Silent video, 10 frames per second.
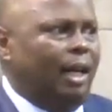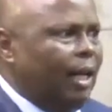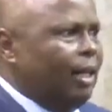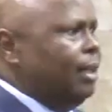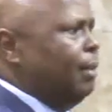
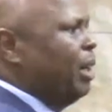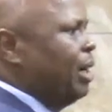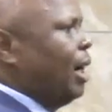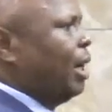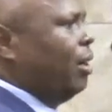and
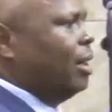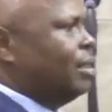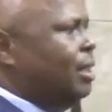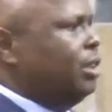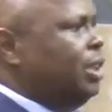
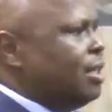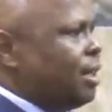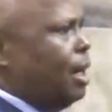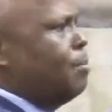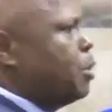miraculously she has
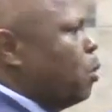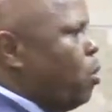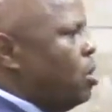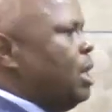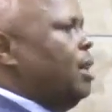come to
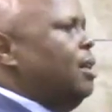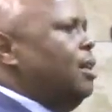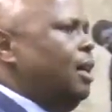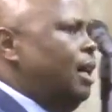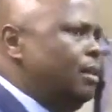water her
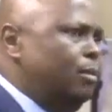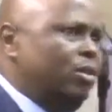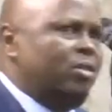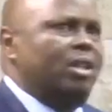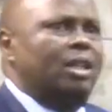
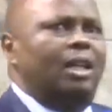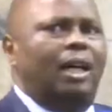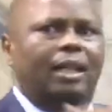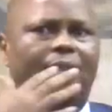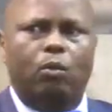animals,
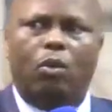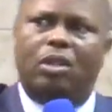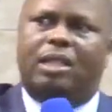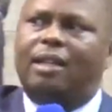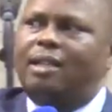and then
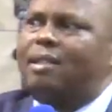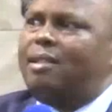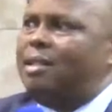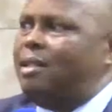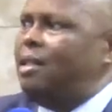
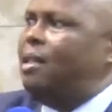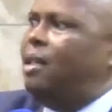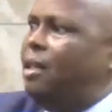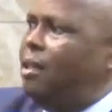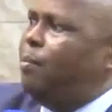waters the
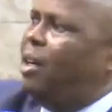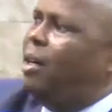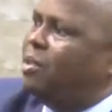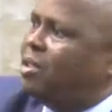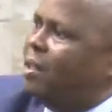
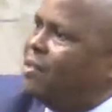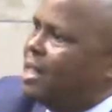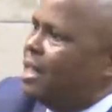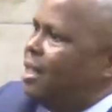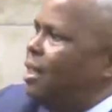Abraham's
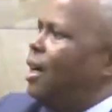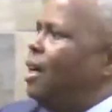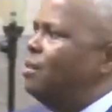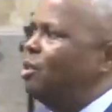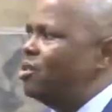servant
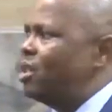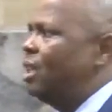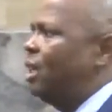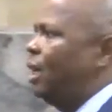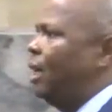animals,
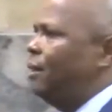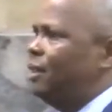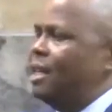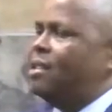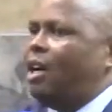
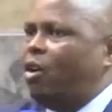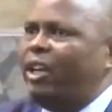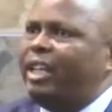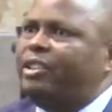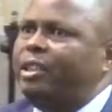and there's a
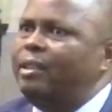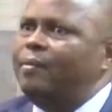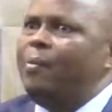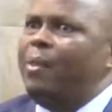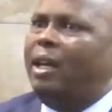connection,
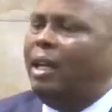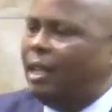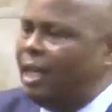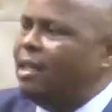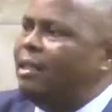and
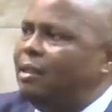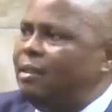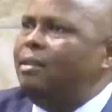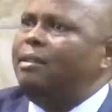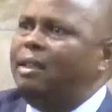then
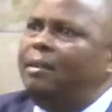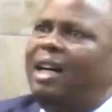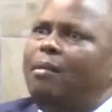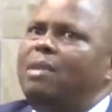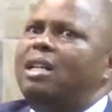the
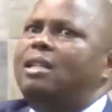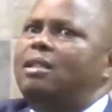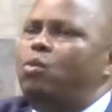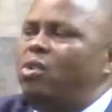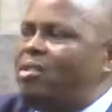young man
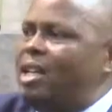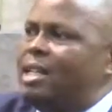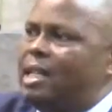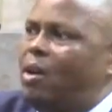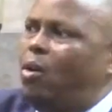who was
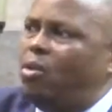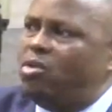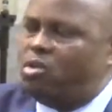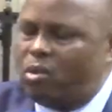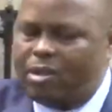sent
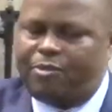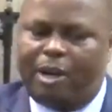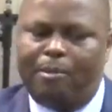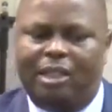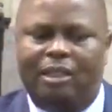goes to the
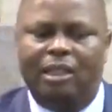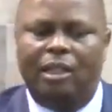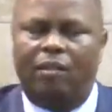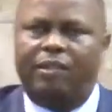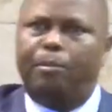family
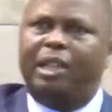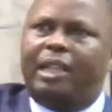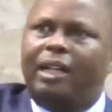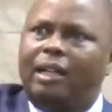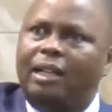of
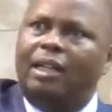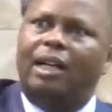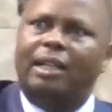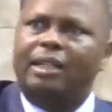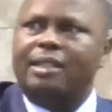Rebecca,
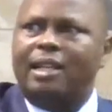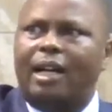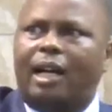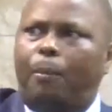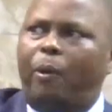and he's
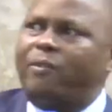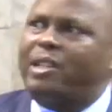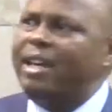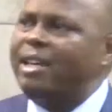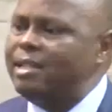there a couple of
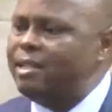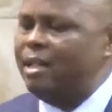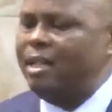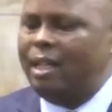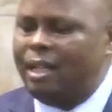
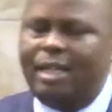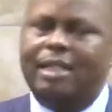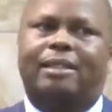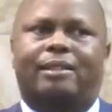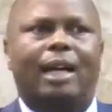days, and then
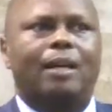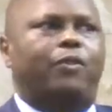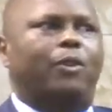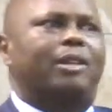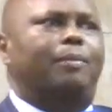it's time
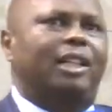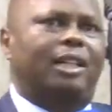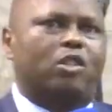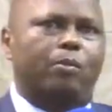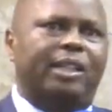for
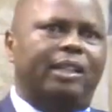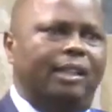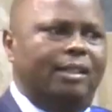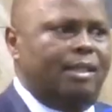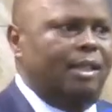Rebecca to be
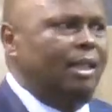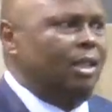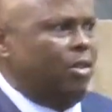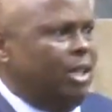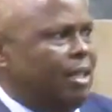
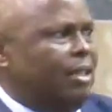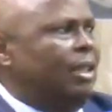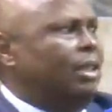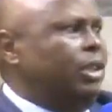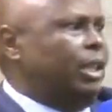released so that
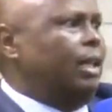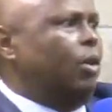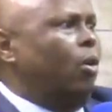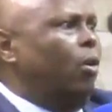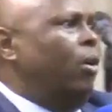she can
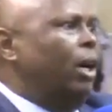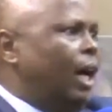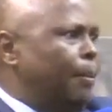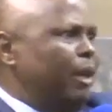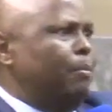go
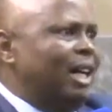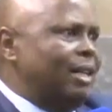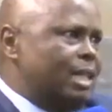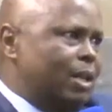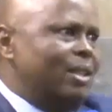and be
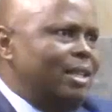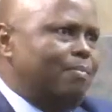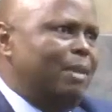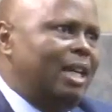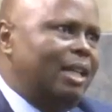married to
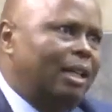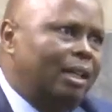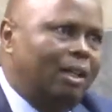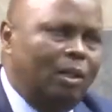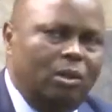this man
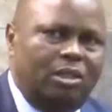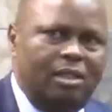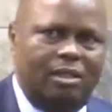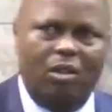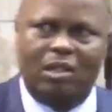who
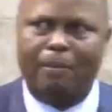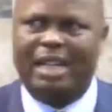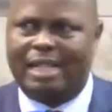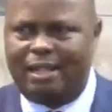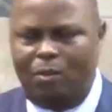she's not
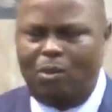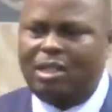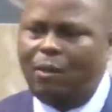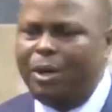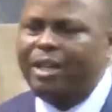met.
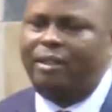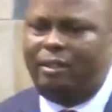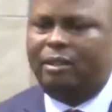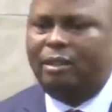What a way.